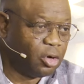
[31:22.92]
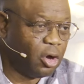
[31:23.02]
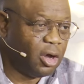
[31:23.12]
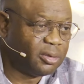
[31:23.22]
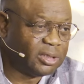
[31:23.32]

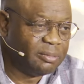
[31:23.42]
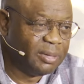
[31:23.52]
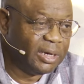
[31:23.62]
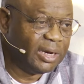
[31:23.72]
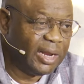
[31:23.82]
God still
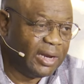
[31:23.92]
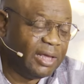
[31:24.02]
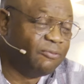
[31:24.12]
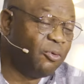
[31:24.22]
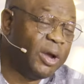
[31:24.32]
made the
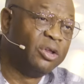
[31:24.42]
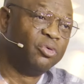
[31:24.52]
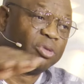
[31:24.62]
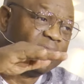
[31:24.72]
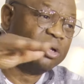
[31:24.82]
land. Even when
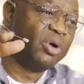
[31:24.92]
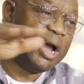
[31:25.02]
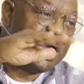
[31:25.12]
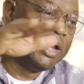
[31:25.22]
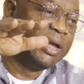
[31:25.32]
you think you
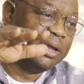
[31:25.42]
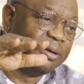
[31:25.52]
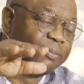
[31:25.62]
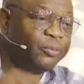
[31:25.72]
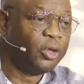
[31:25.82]
are
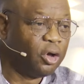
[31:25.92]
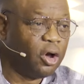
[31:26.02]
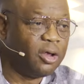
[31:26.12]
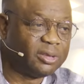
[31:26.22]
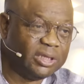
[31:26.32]
hanging,
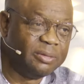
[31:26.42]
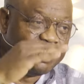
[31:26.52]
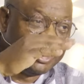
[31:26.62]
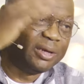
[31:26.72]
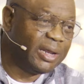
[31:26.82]
God still
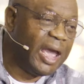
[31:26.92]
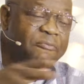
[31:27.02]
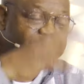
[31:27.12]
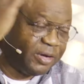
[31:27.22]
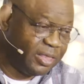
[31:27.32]
made
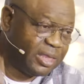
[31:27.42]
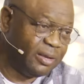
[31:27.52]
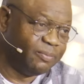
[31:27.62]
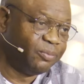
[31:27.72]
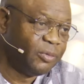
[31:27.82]

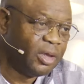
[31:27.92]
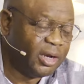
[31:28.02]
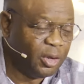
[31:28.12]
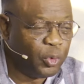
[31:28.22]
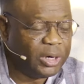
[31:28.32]
everything.
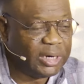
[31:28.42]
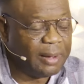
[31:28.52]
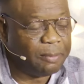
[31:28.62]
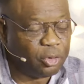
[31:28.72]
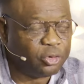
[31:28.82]
The wind
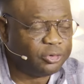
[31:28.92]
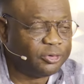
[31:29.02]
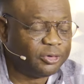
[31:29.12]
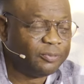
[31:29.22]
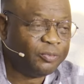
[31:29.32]
that
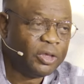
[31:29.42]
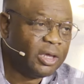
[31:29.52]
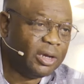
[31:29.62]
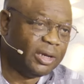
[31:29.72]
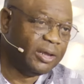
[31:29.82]
blows,
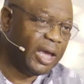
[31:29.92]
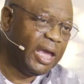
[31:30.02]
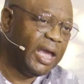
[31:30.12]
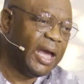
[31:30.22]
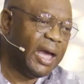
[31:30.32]

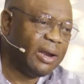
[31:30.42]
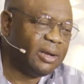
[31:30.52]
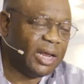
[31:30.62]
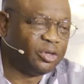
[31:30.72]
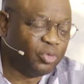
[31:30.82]
the air
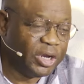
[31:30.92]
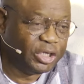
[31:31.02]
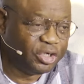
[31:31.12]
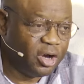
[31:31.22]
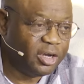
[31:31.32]
that you
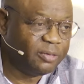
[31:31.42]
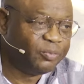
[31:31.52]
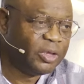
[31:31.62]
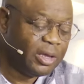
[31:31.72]
enjoy.